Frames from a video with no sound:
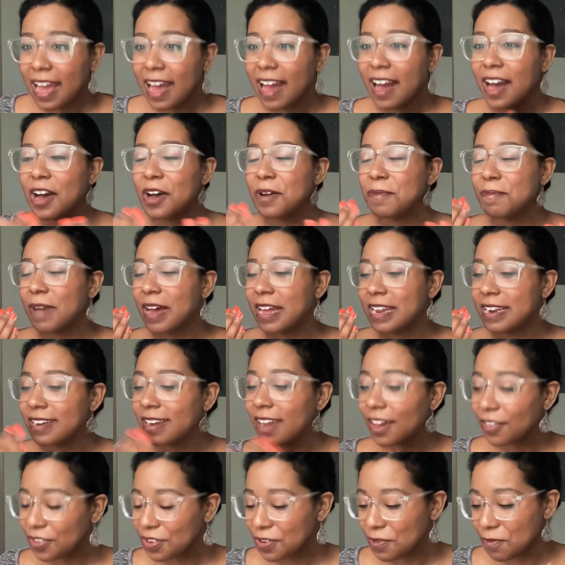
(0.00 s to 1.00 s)

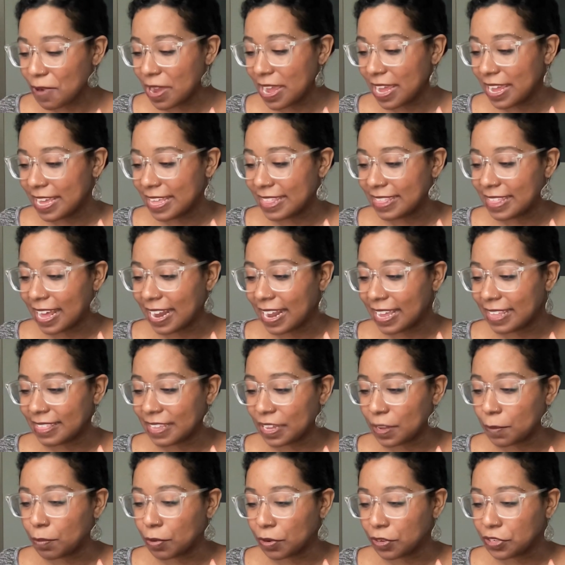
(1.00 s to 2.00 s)
Another way that I
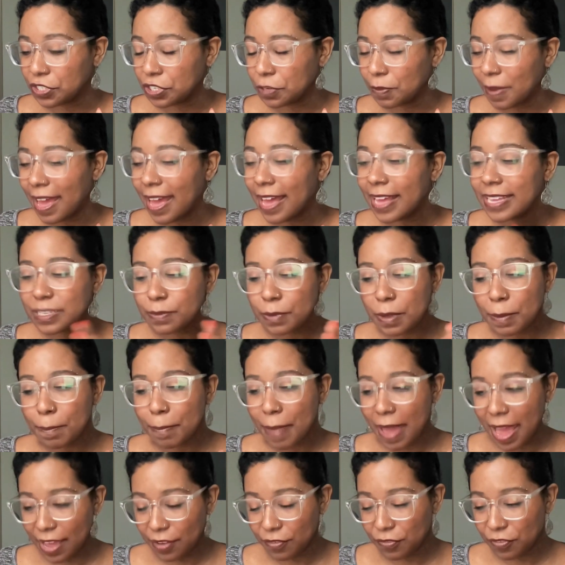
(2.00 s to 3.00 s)
think Booktube has been
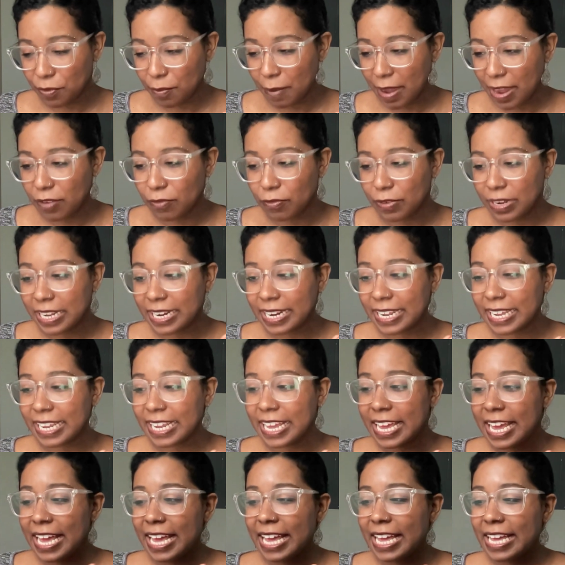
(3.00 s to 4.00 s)
bad for my reading
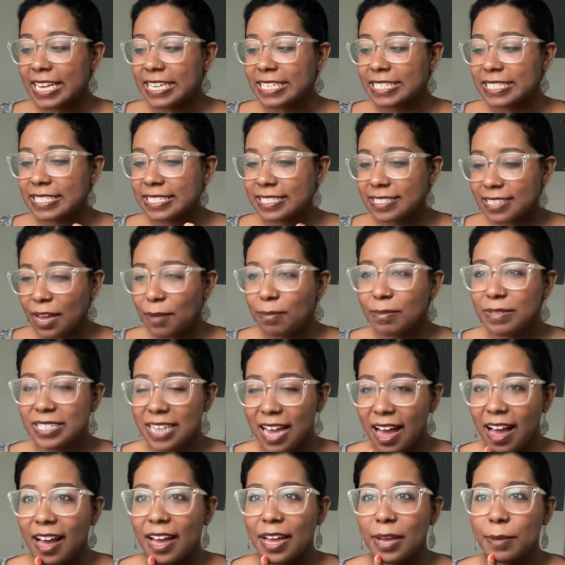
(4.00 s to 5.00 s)
is
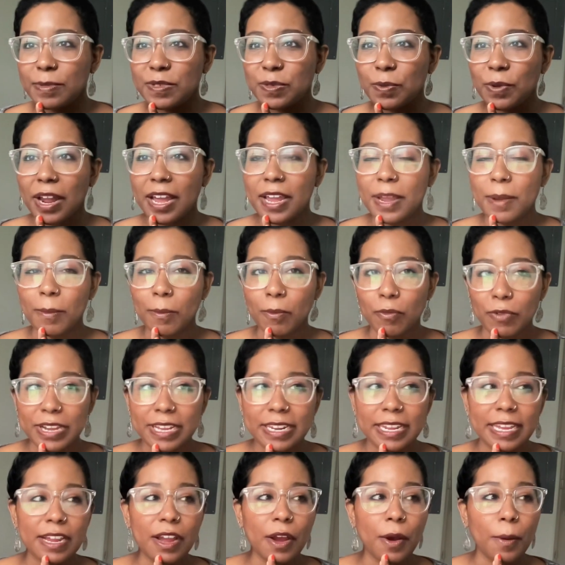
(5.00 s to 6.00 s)
sometimes when I am
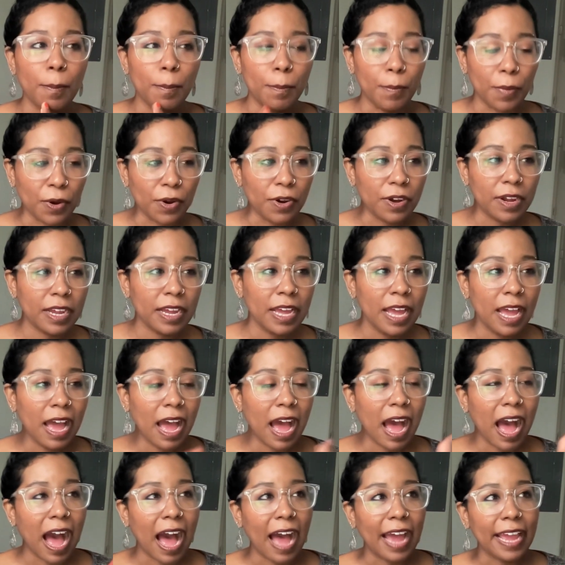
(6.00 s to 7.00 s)
reading a book,
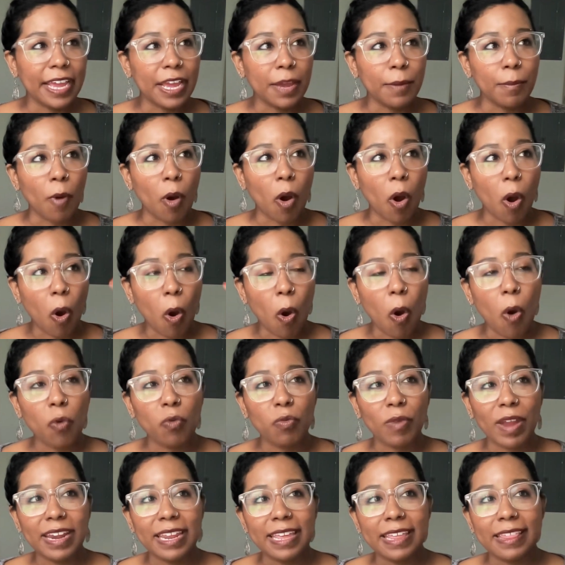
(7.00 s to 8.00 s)
I am
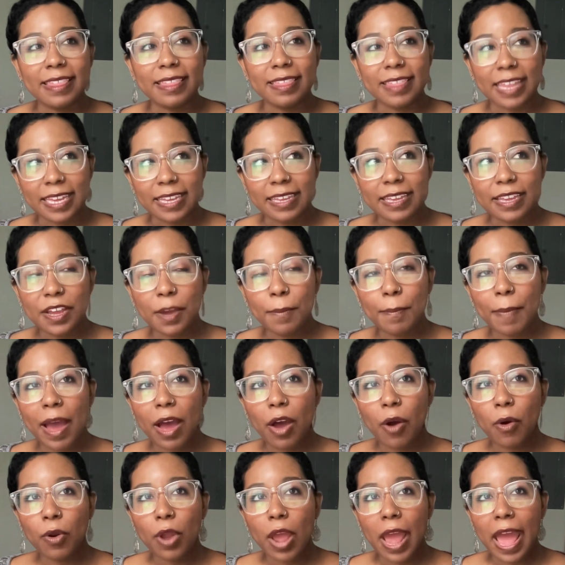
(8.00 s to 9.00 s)
already thinking
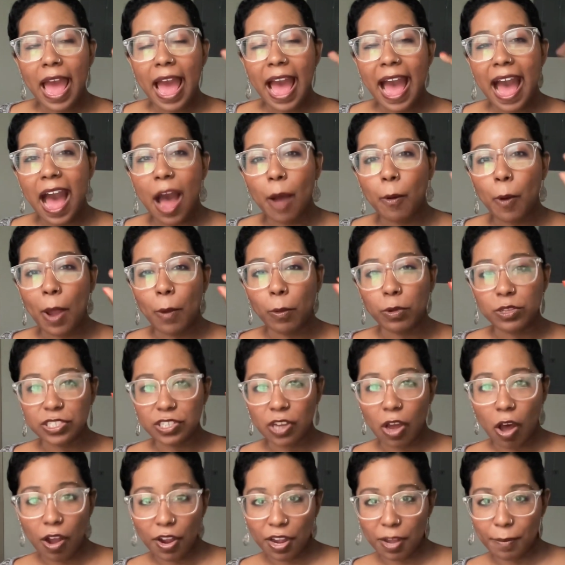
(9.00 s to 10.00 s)
about how I will
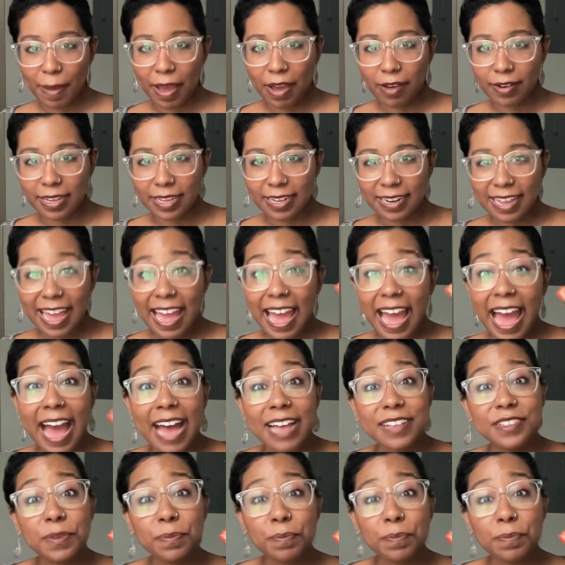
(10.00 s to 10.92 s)
talk about it, as